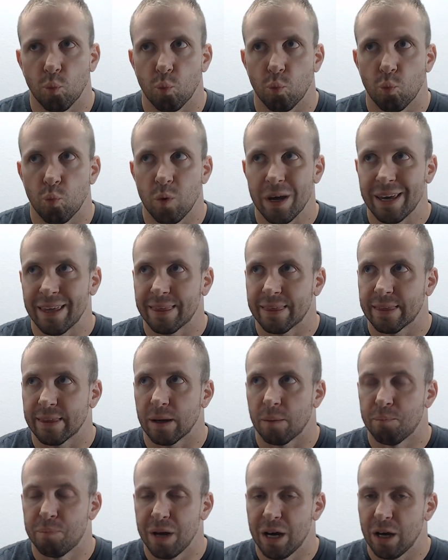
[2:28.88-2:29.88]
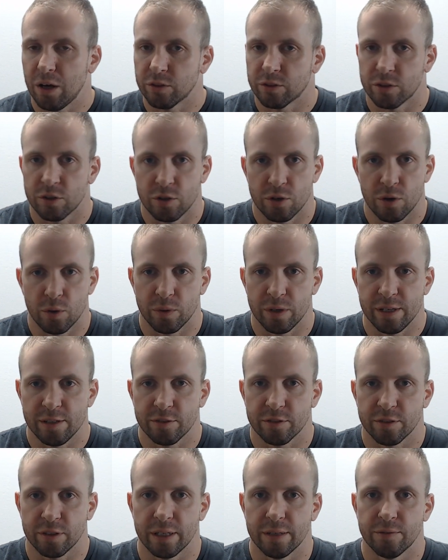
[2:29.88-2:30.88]
with a belt, no knee
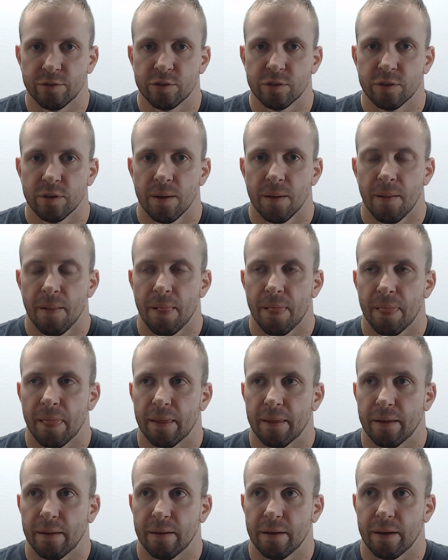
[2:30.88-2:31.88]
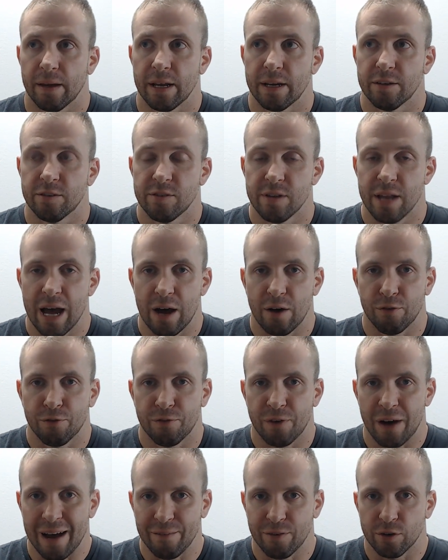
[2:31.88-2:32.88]
sleeves. It is now
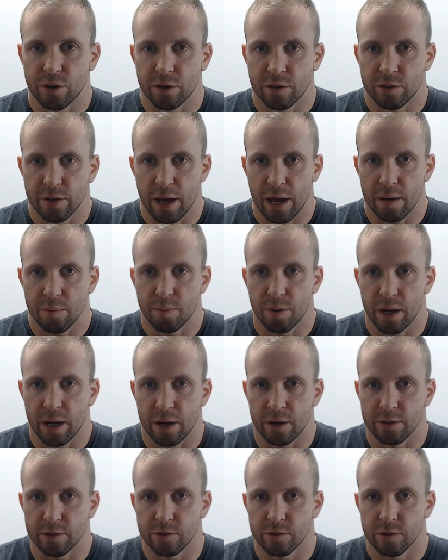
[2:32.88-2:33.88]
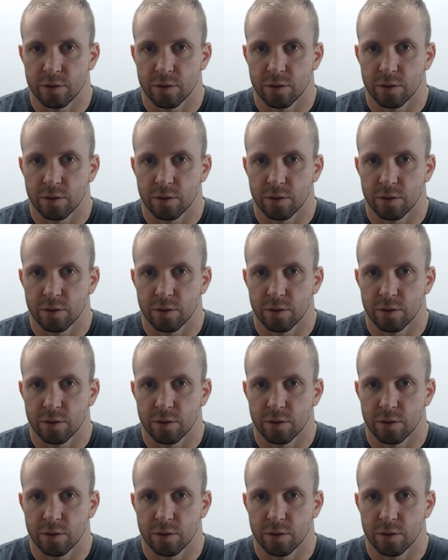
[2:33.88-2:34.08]
510 pounds